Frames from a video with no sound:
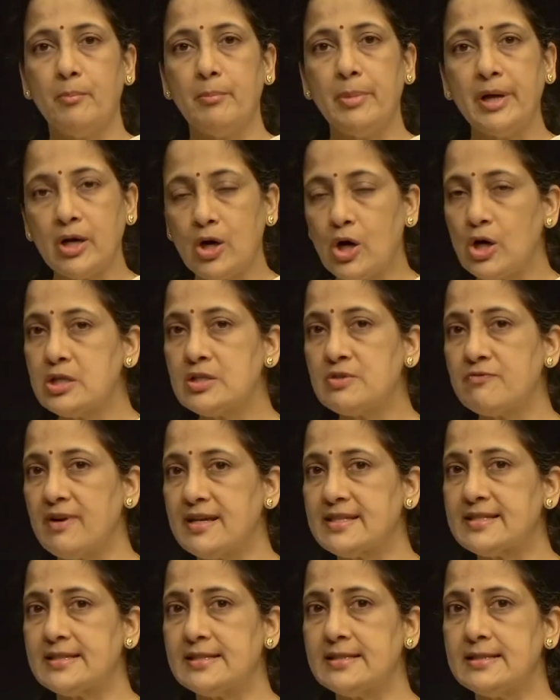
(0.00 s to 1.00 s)
Because
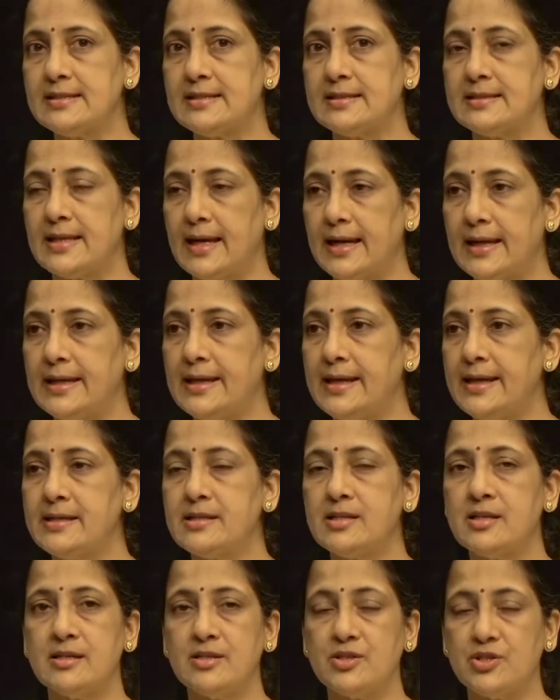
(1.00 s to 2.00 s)
vessels
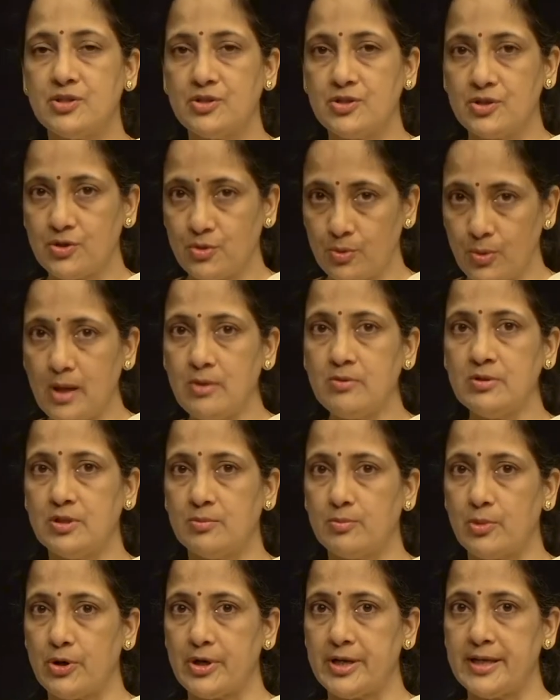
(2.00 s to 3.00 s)
dilate throughout
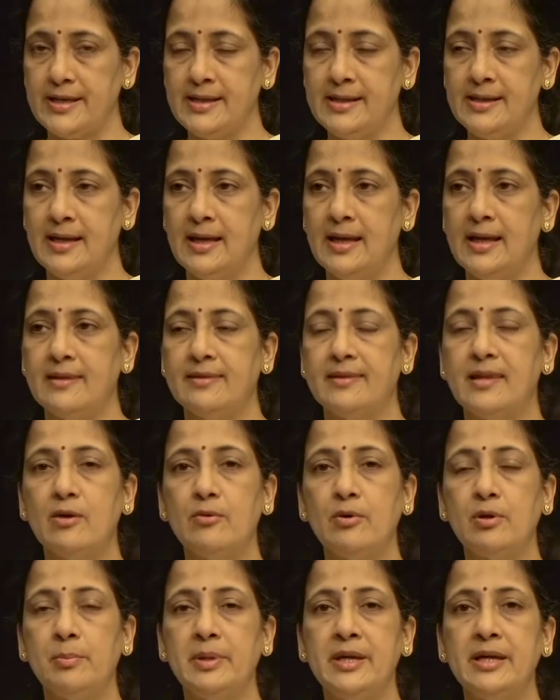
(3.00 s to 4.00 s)
the body, there
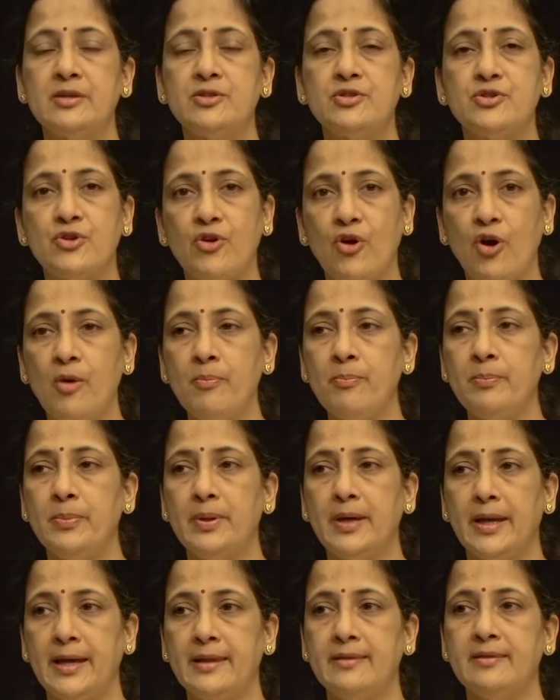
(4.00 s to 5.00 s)
will be a
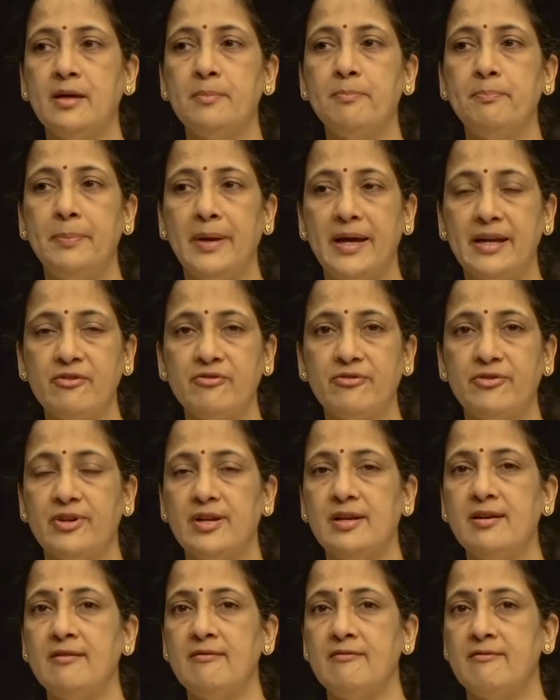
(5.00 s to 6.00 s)
drop in the
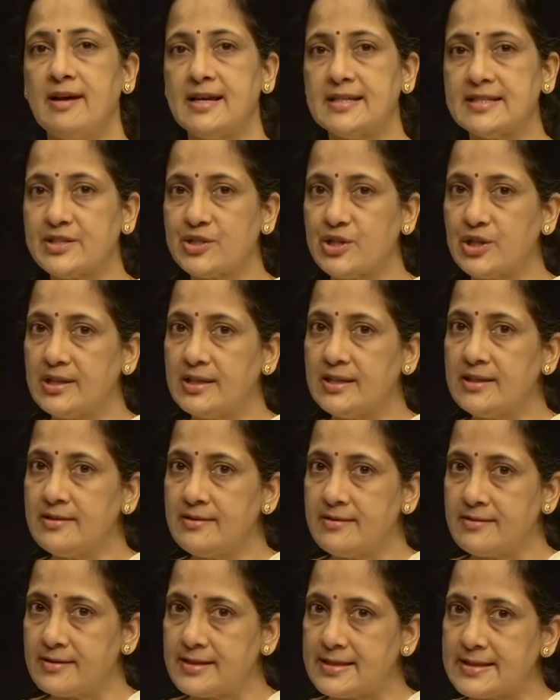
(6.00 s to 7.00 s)
peripheral vascular
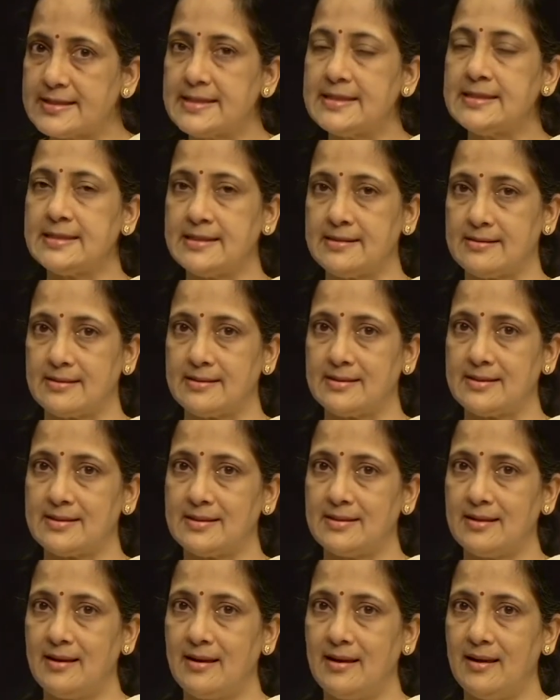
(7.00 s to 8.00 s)

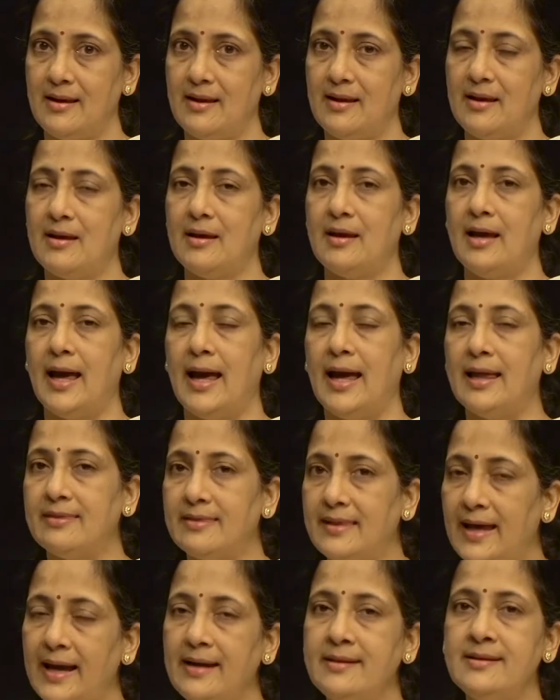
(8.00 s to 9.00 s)
resistance.
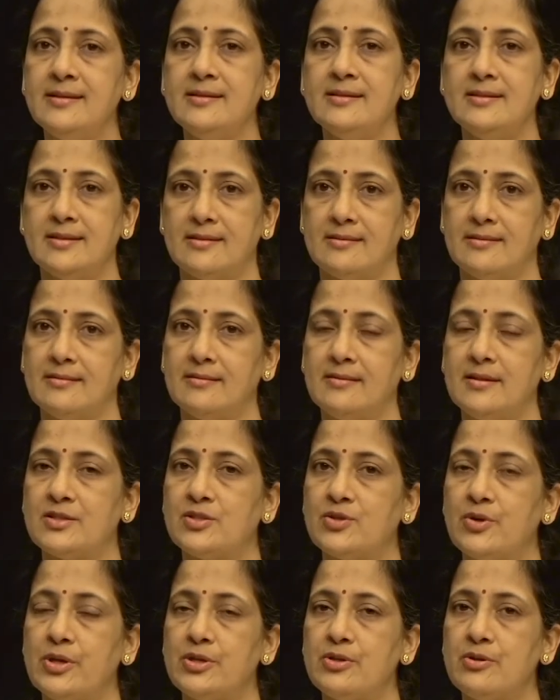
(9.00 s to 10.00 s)
And that in turn
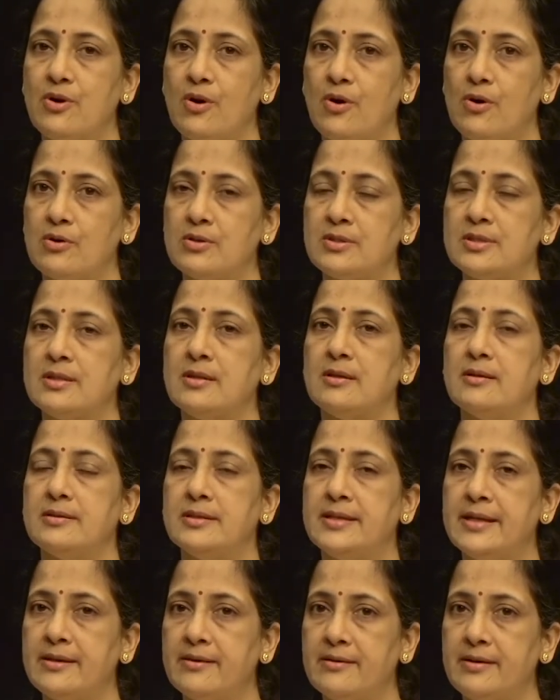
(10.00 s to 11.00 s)
is going to cause
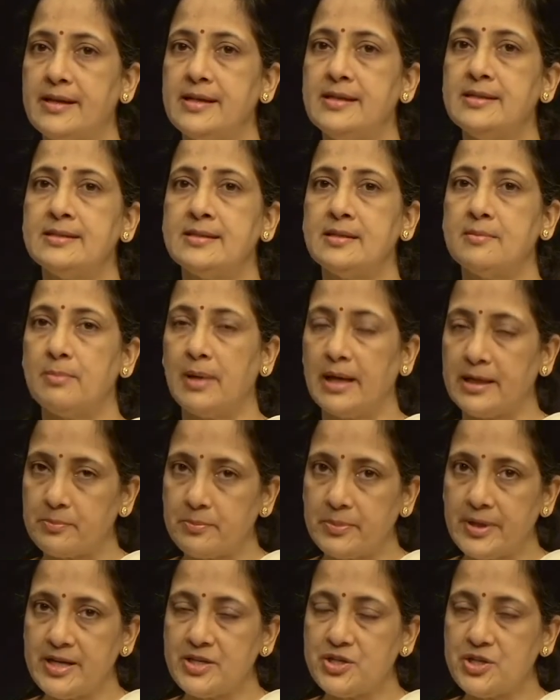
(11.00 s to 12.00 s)
decreased
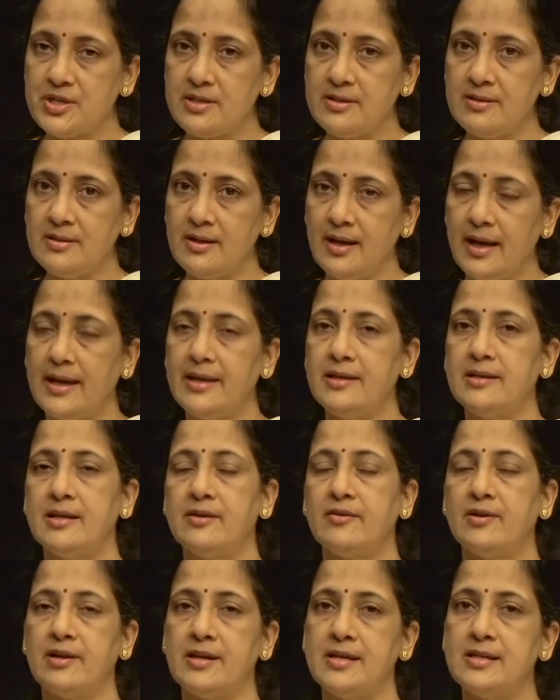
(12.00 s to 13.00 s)
blood pressure and
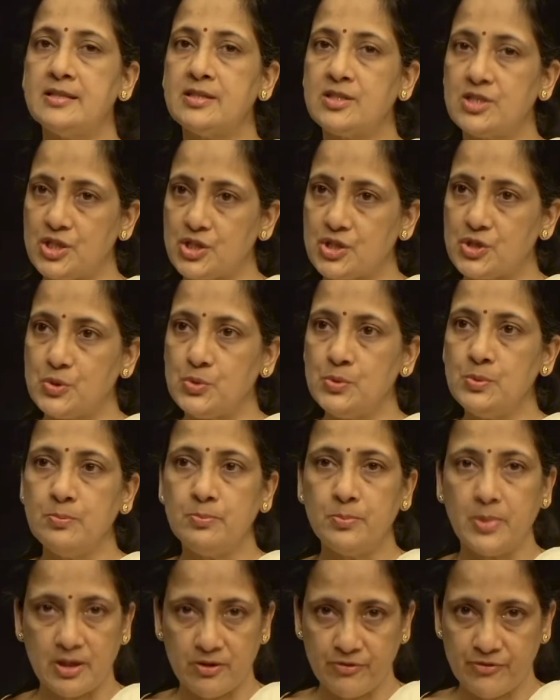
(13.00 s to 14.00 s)
decreased tissue
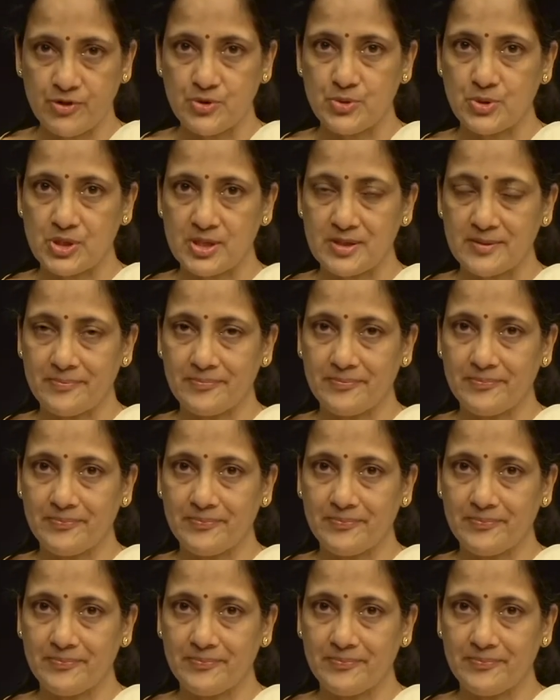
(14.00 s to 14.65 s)
perfusion.